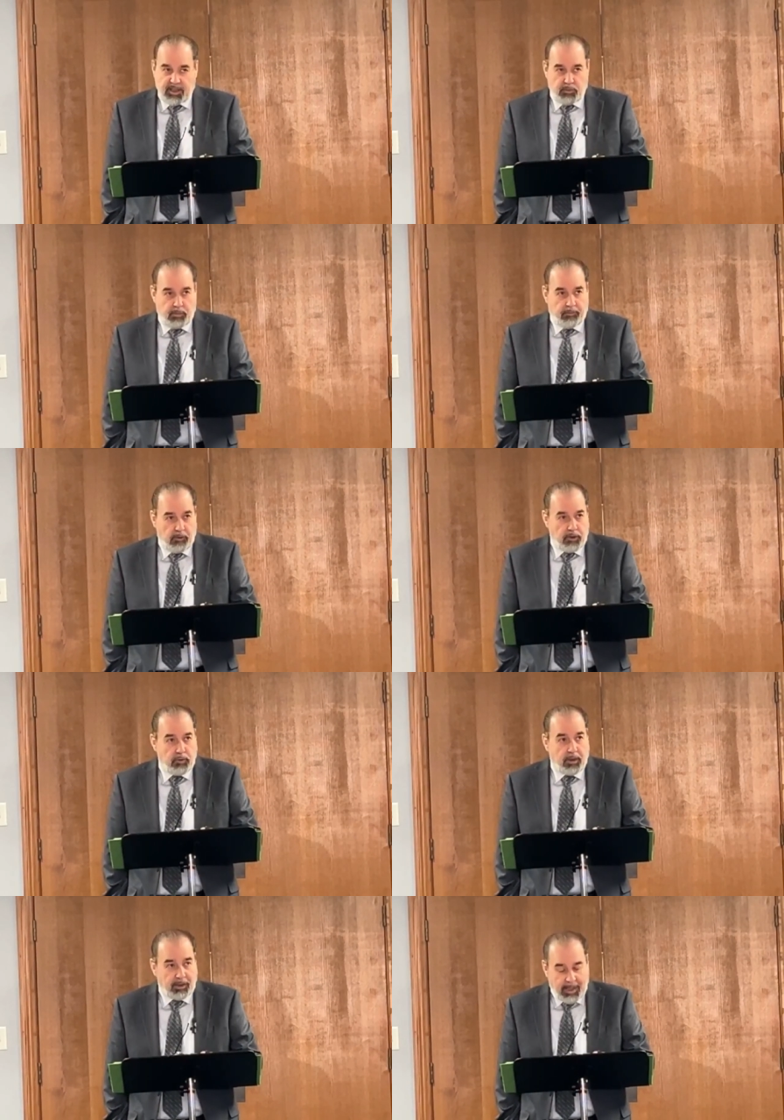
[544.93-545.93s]
It's
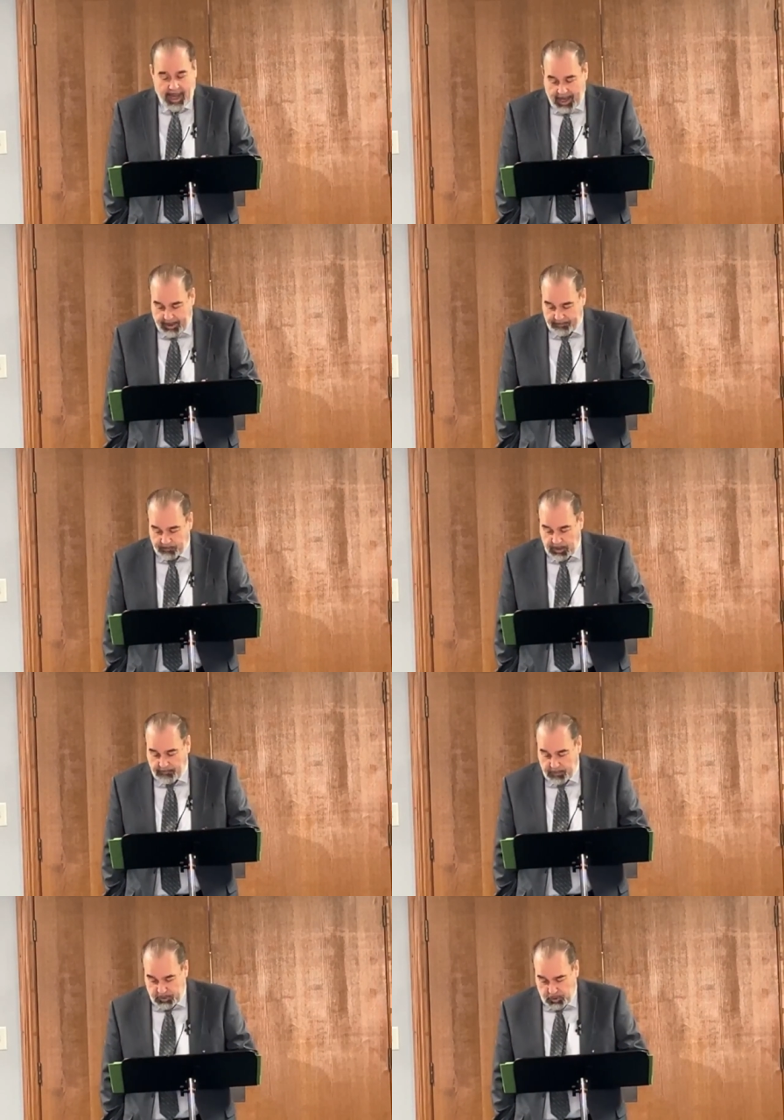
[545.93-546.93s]
referring to a lack
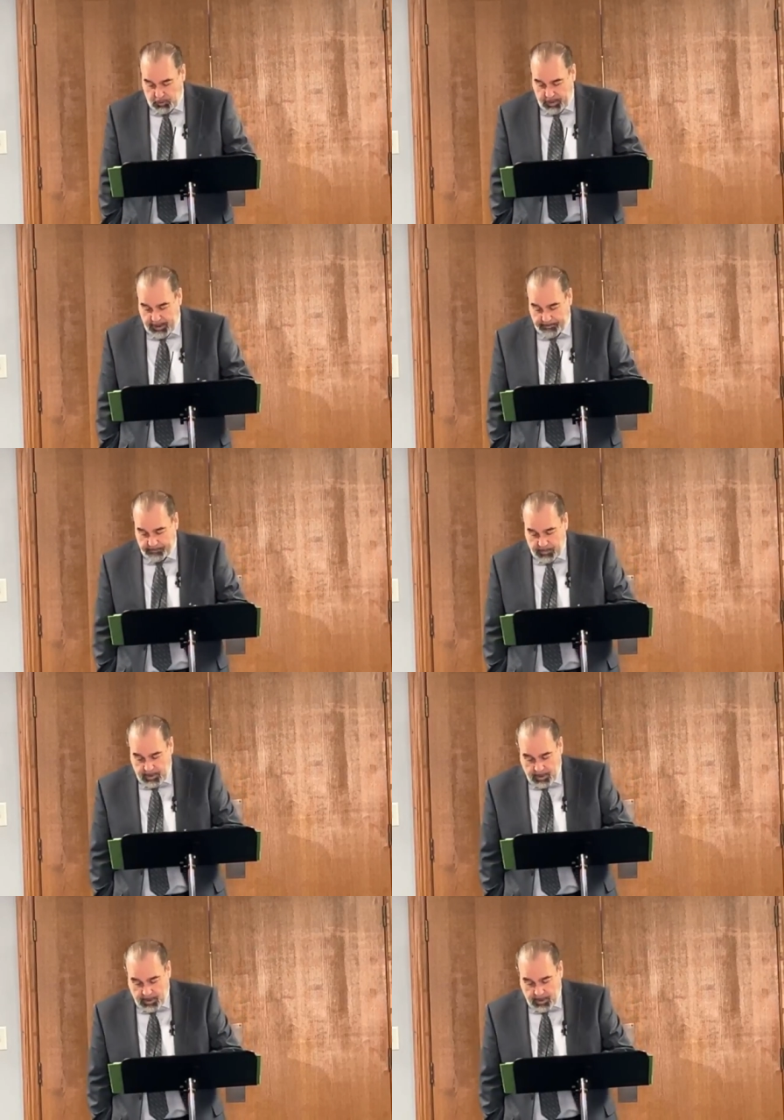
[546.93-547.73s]
of maturity.